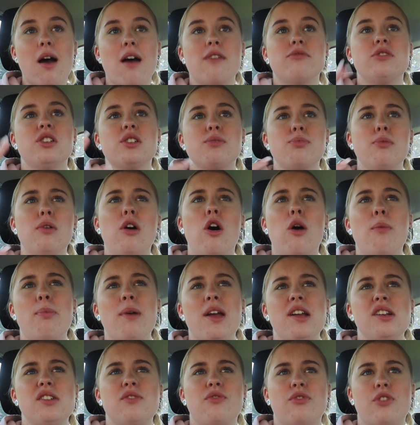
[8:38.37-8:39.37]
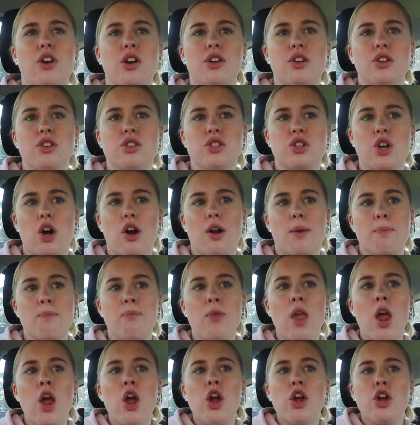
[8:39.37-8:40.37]
I've just more been focused on,
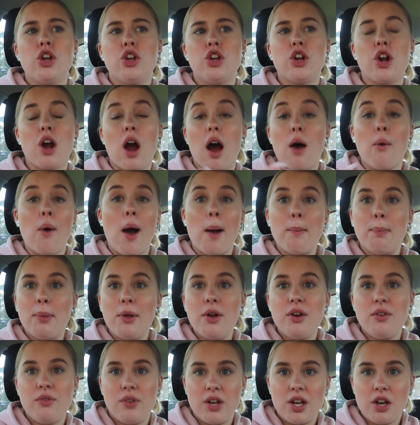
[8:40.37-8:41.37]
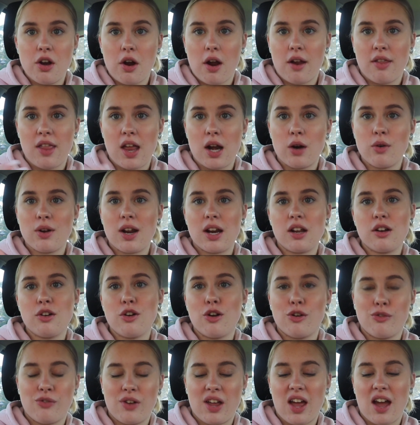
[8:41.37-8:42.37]
you know, I'll upload a video and then I'll get a
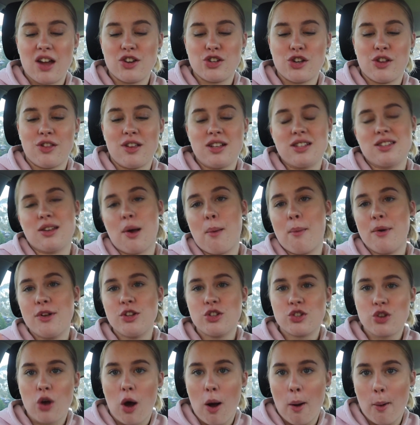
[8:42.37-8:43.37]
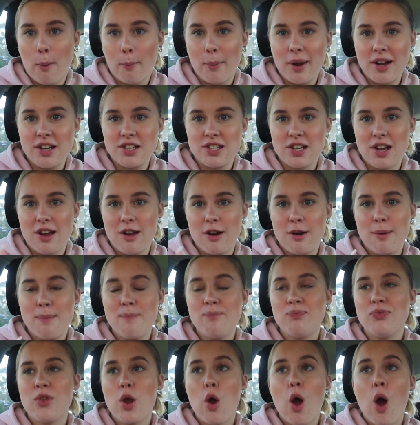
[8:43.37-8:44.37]
notification that someone's commented
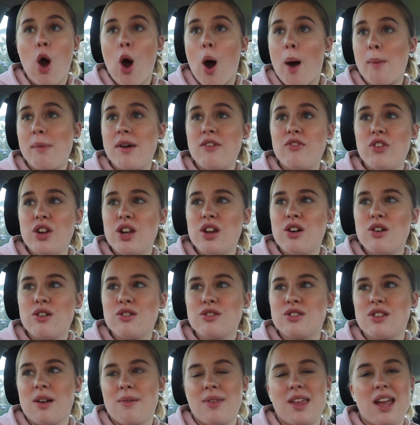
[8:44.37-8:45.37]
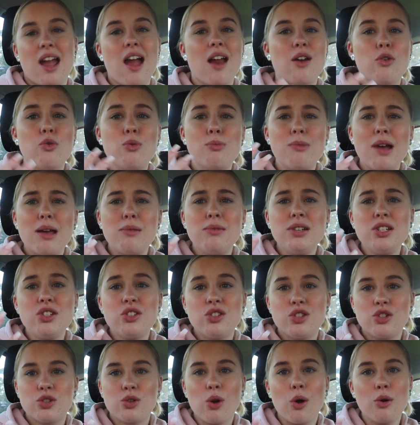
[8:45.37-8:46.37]
on my video or something, and it will make me
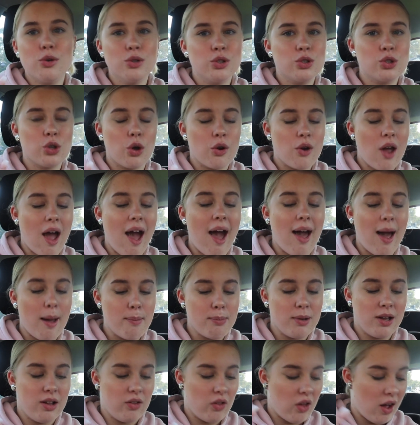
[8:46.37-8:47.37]
so, so happy.